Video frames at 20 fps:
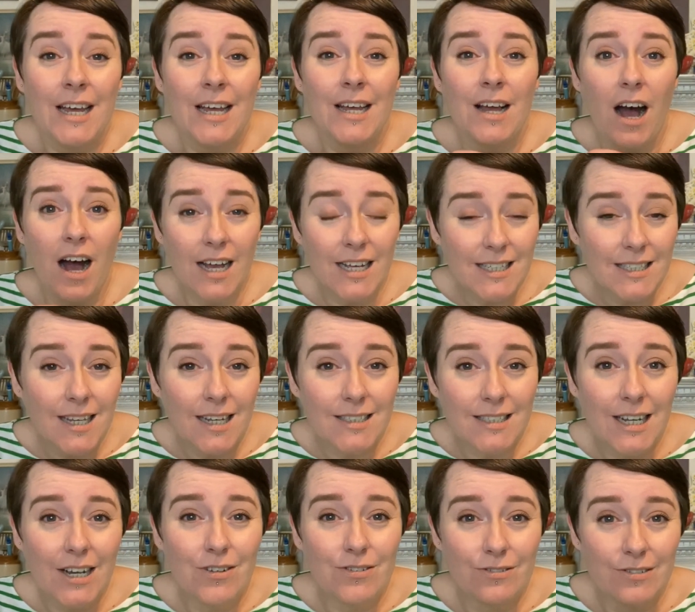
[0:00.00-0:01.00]
I sat
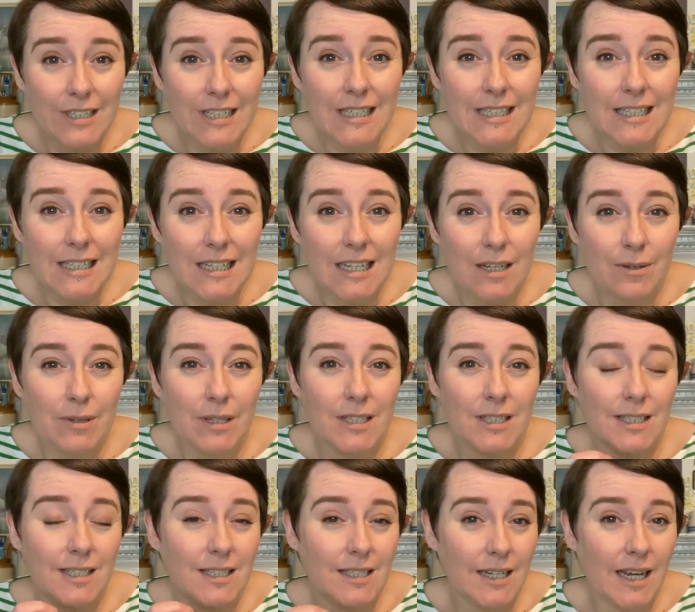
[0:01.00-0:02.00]
down recently with a
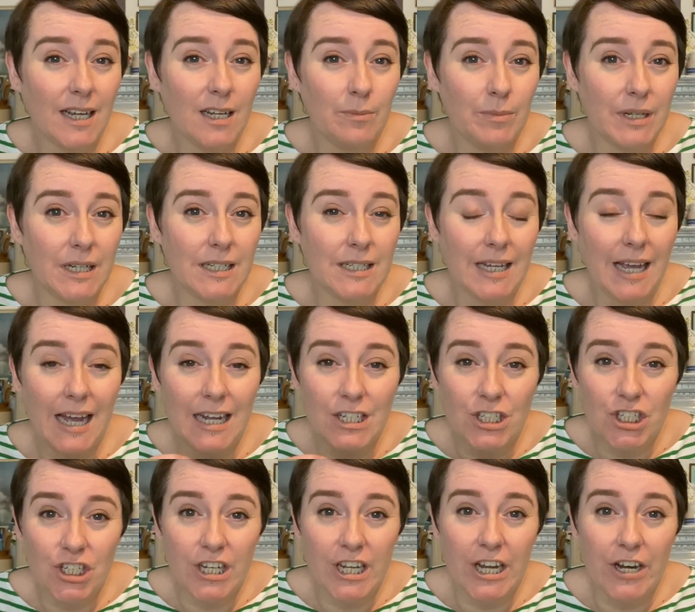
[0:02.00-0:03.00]
sustainability
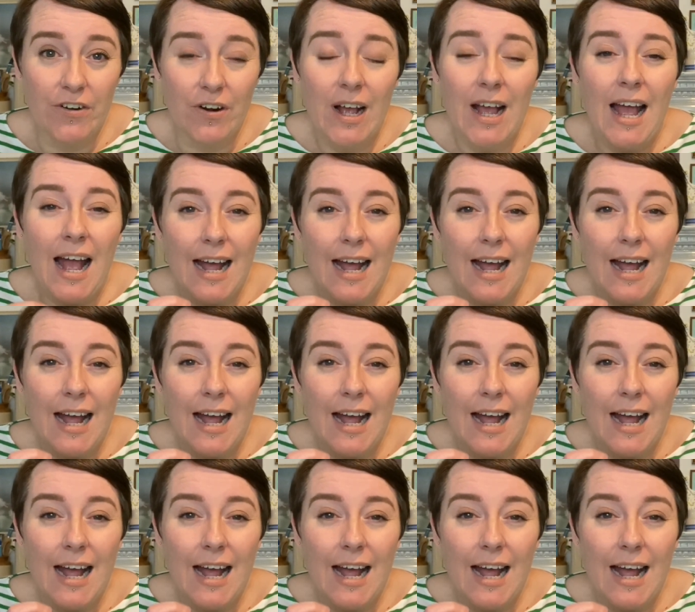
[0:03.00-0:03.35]
engineer